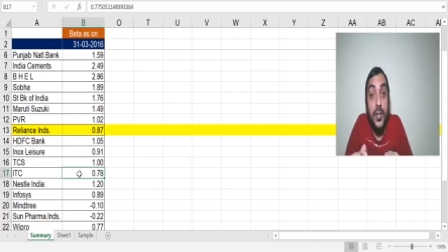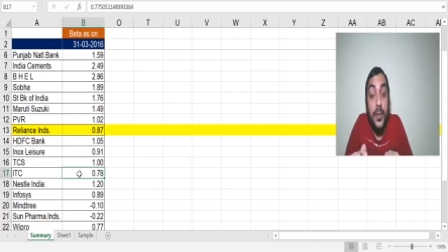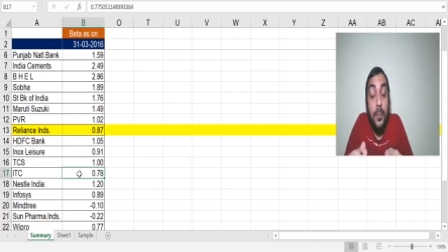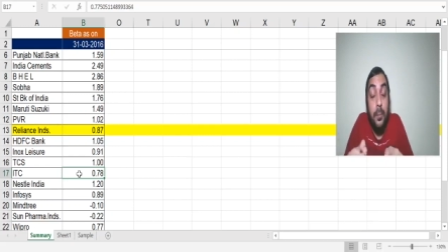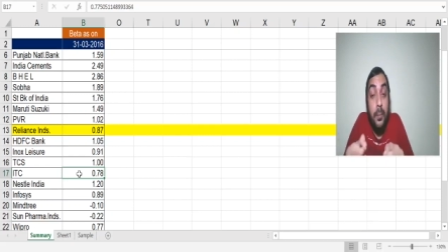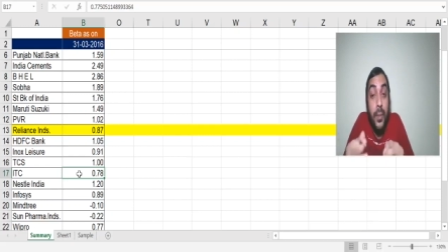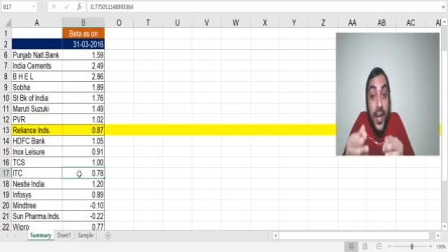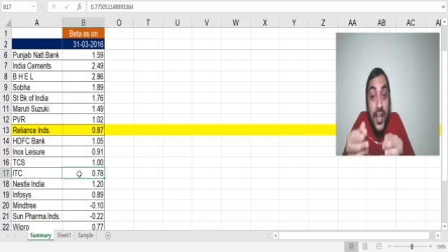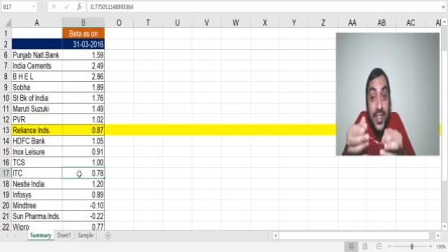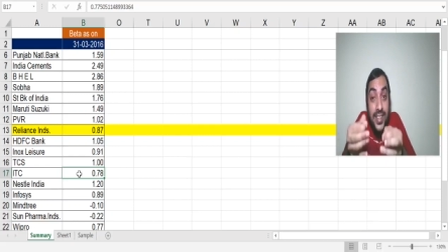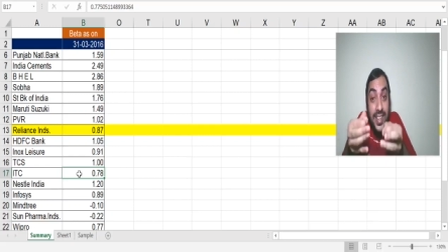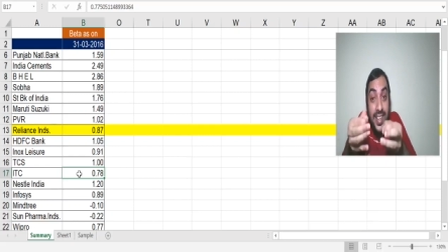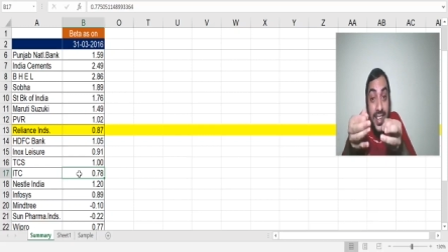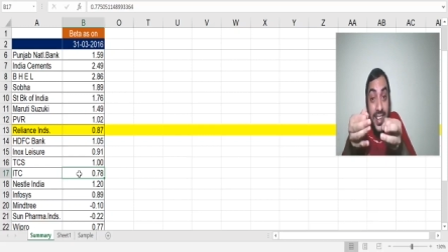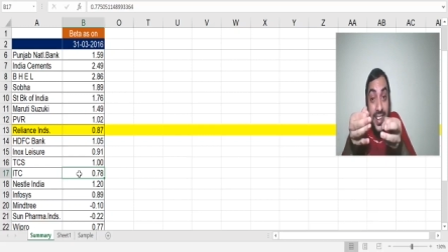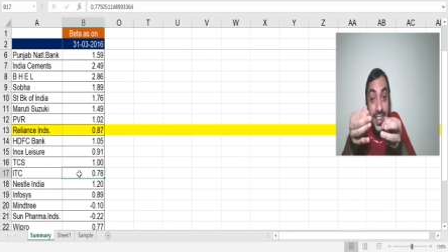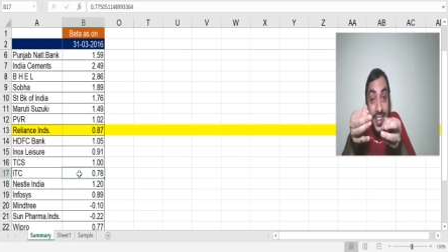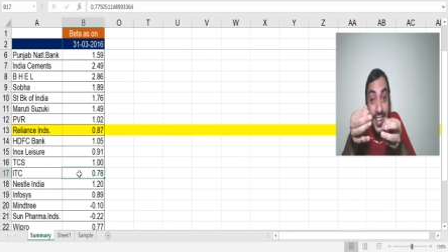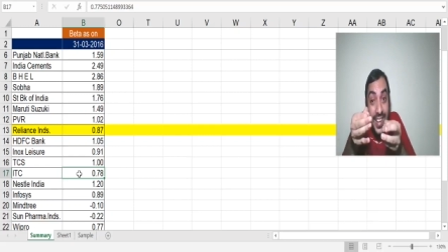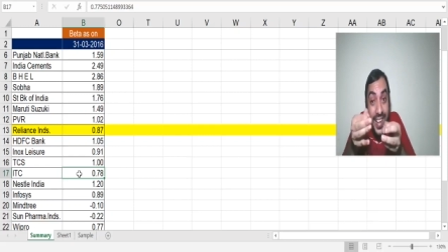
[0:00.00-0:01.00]
by
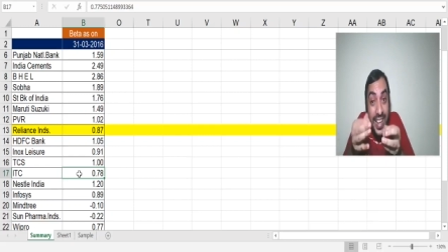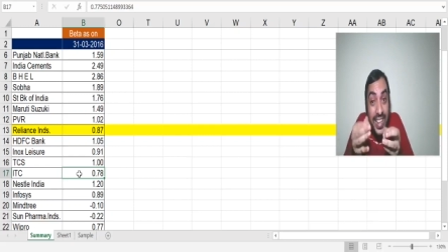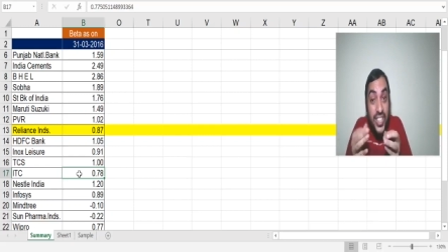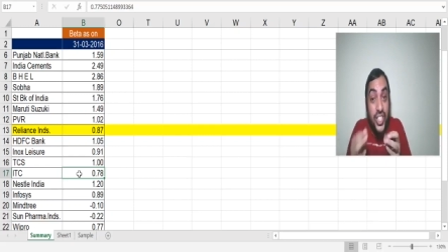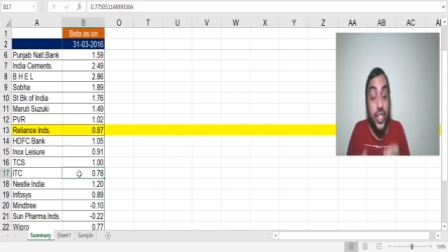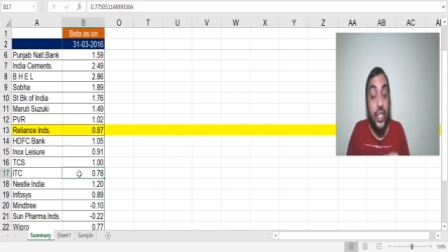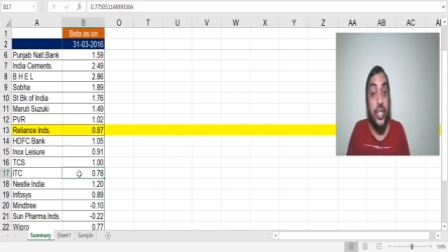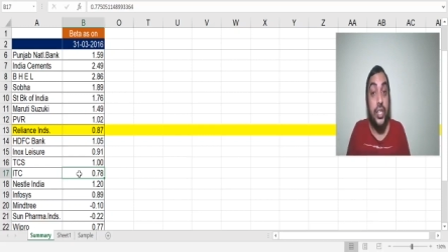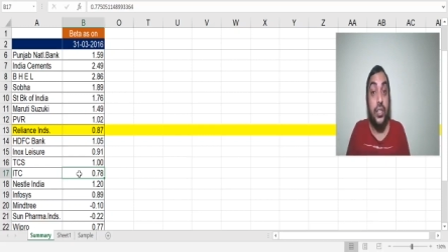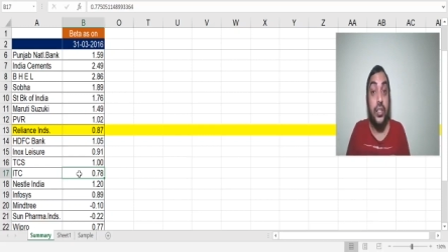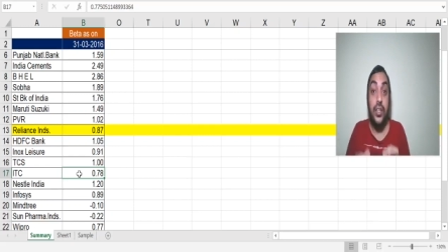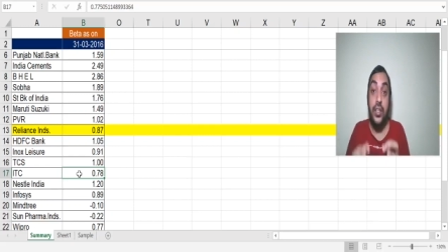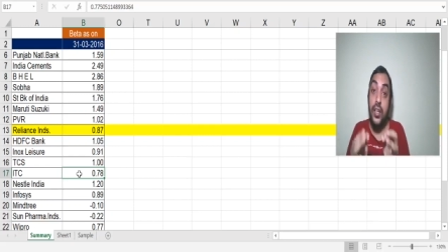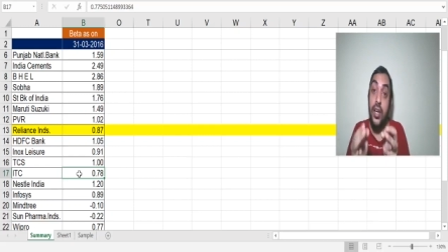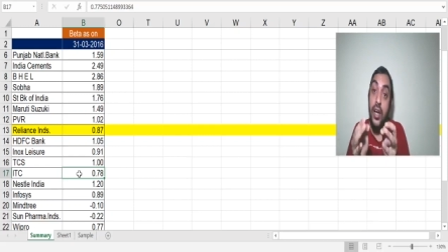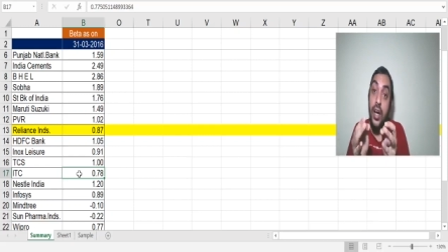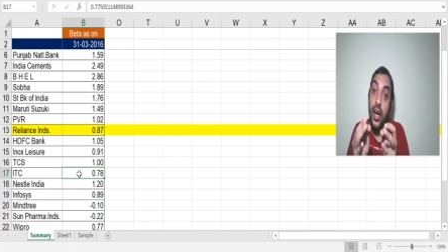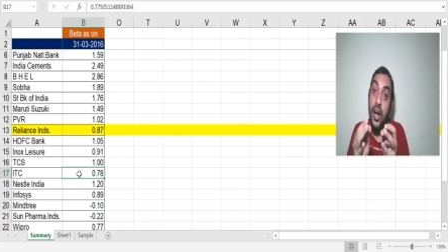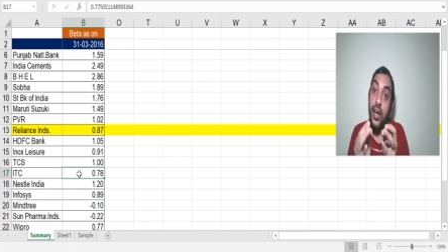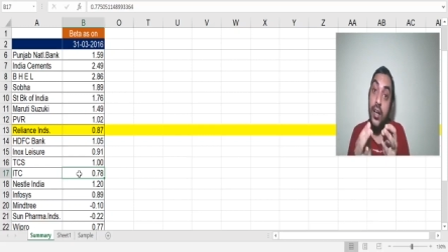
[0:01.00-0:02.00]
their nature,
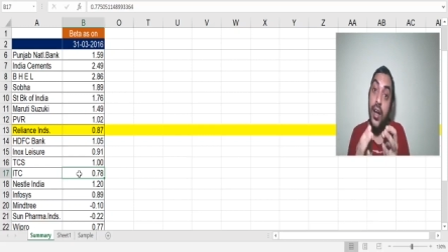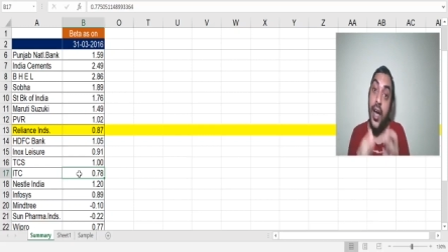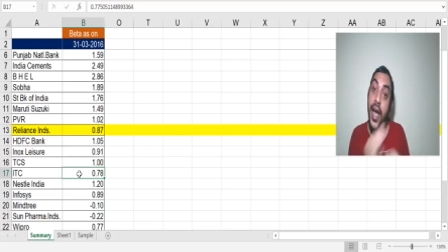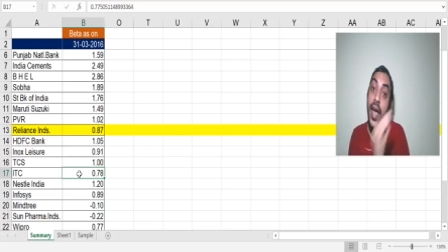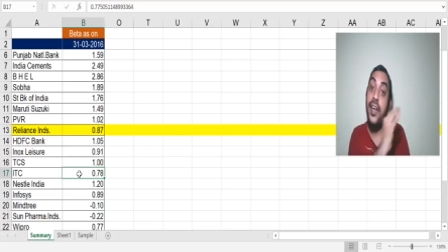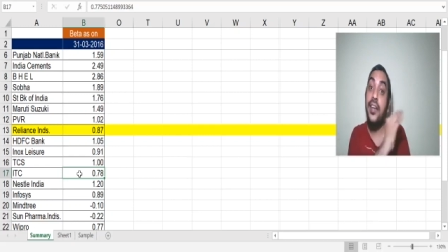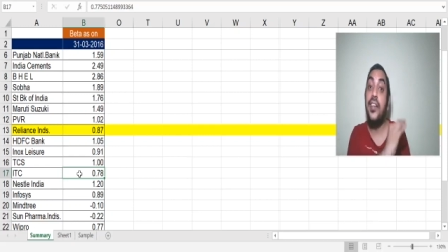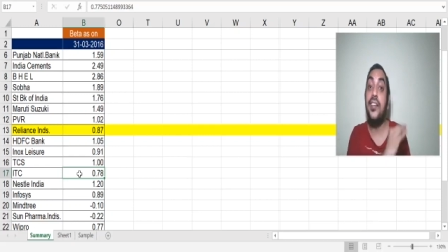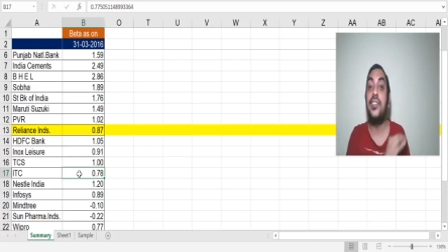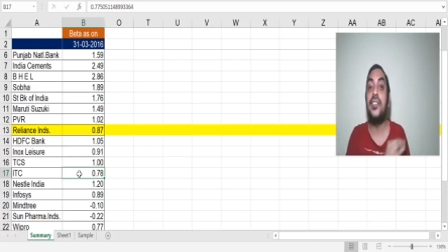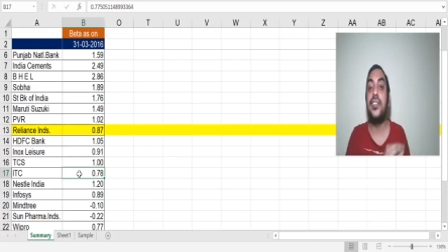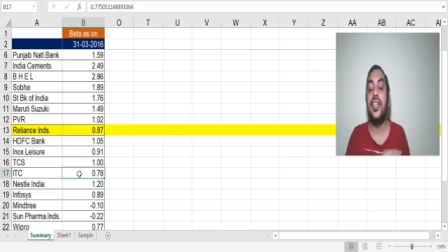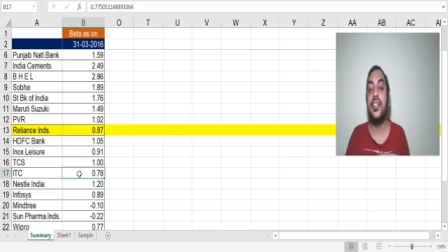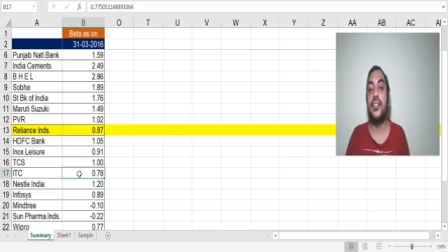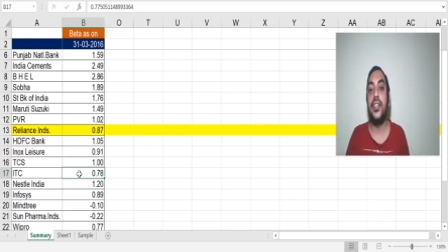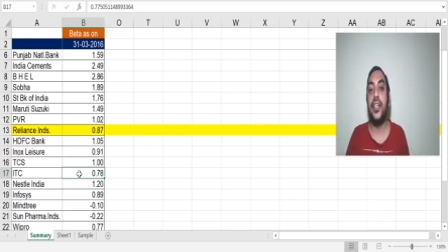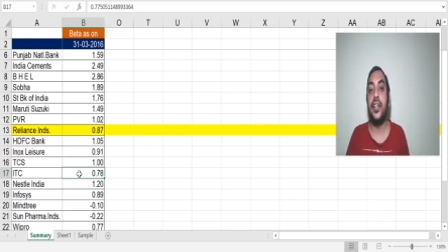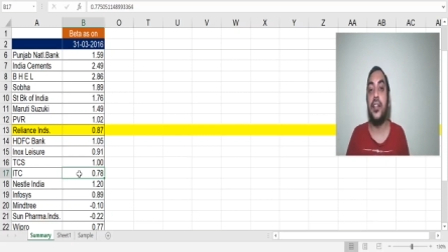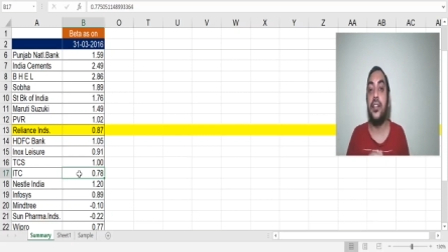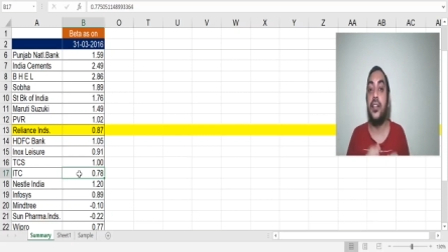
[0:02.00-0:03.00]
are high risky
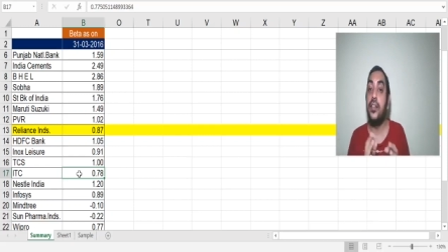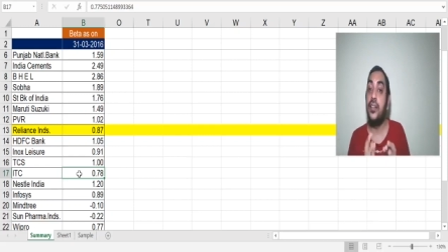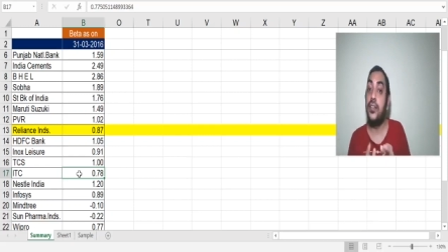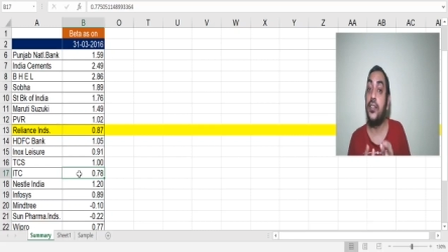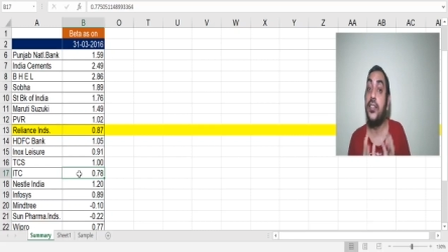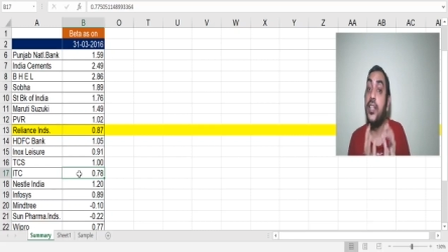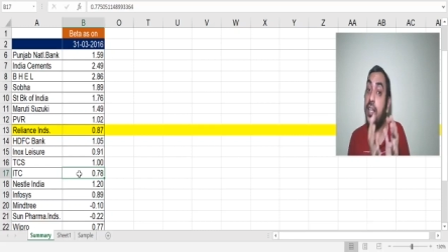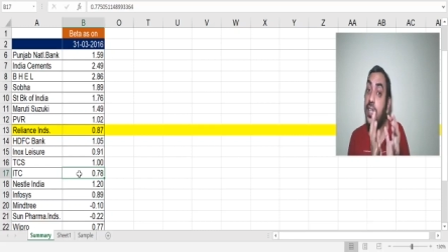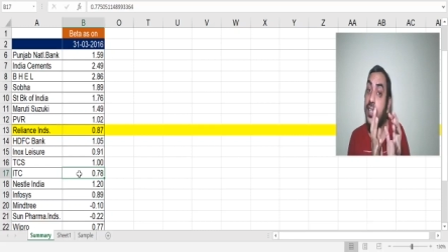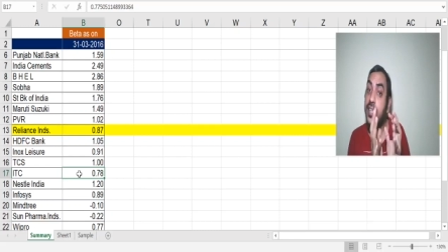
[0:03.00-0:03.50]
sectors.